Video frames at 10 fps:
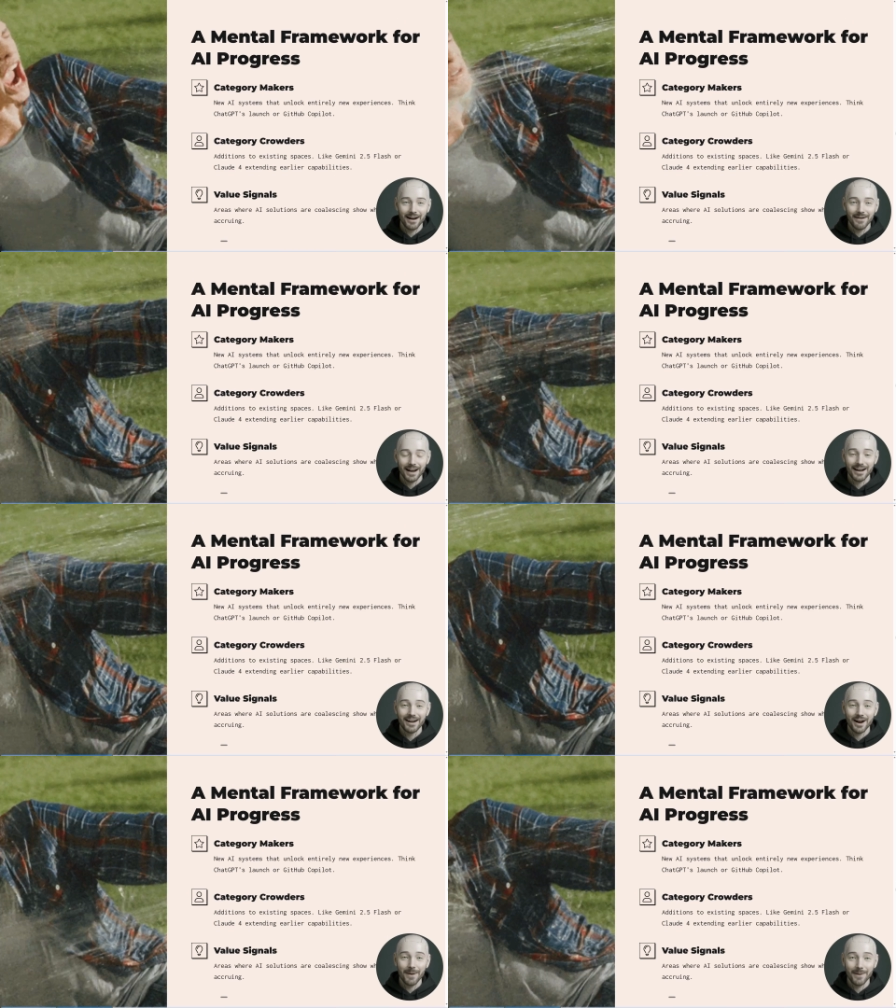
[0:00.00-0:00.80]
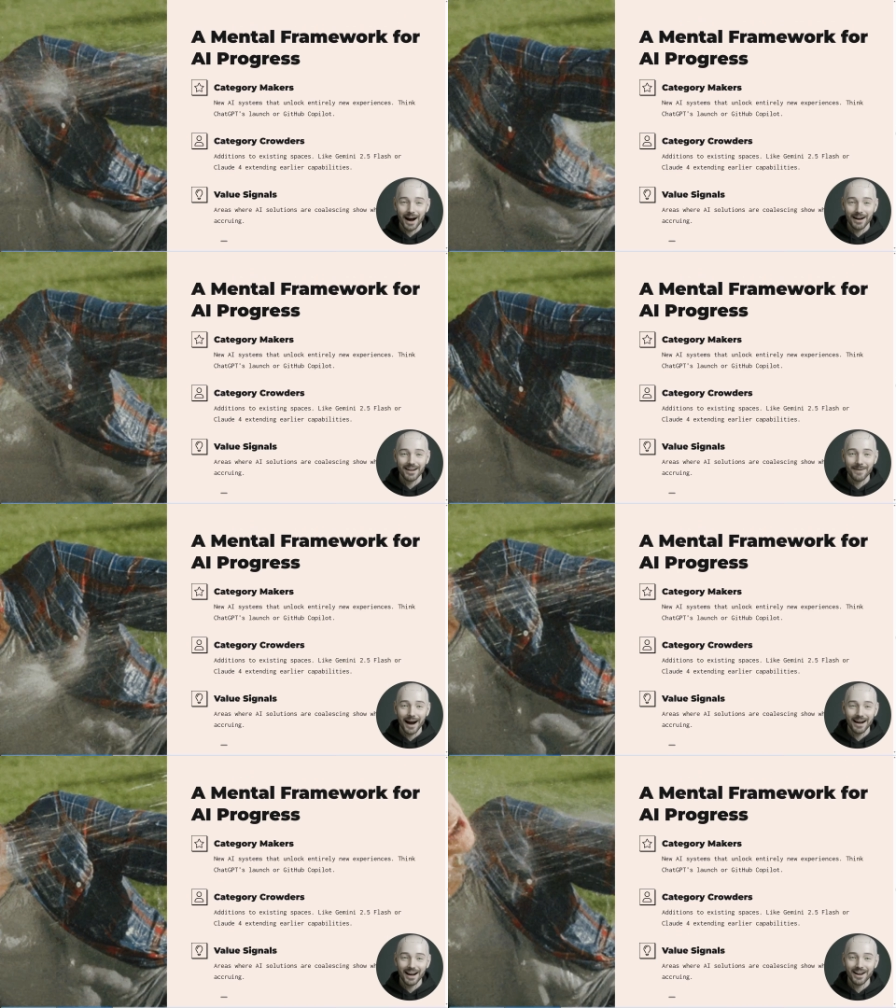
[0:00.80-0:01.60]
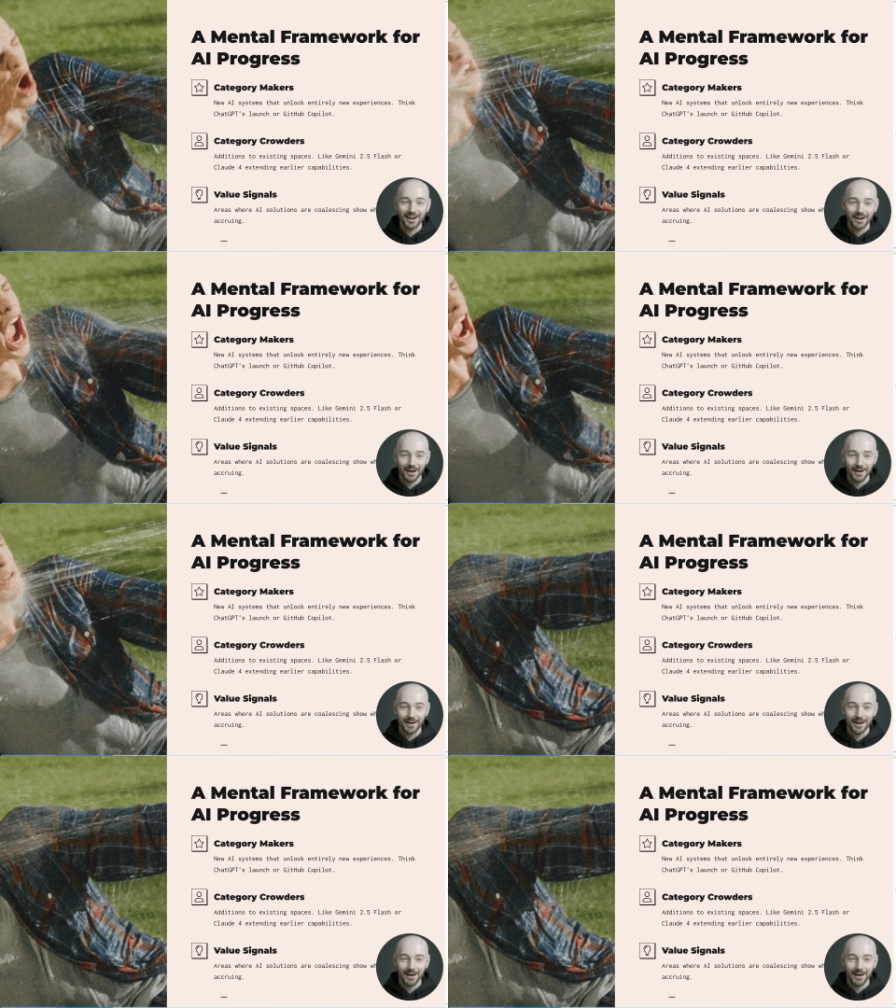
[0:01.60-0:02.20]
These are no-brainers to pay attention to.